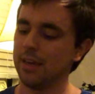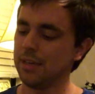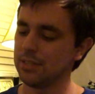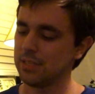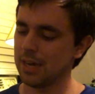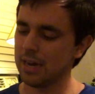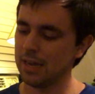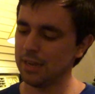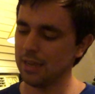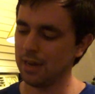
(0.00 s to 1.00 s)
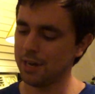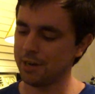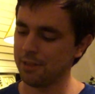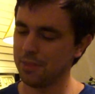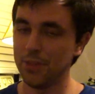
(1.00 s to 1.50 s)
is that
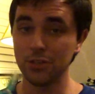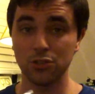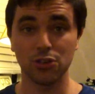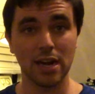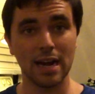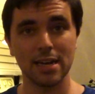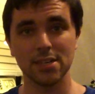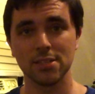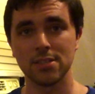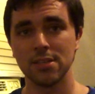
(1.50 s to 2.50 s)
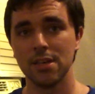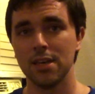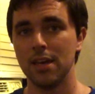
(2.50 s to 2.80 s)
uh, this tracks